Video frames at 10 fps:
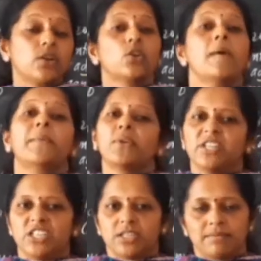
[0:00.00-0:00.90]
crop
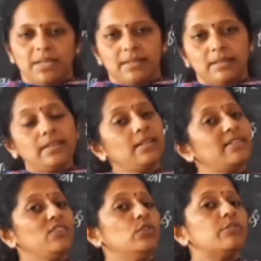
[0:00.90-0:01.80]
rotation method. It is
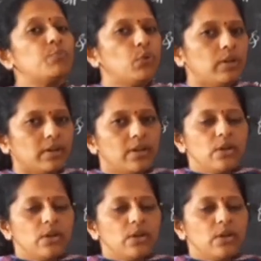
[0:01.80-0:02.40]
a useful.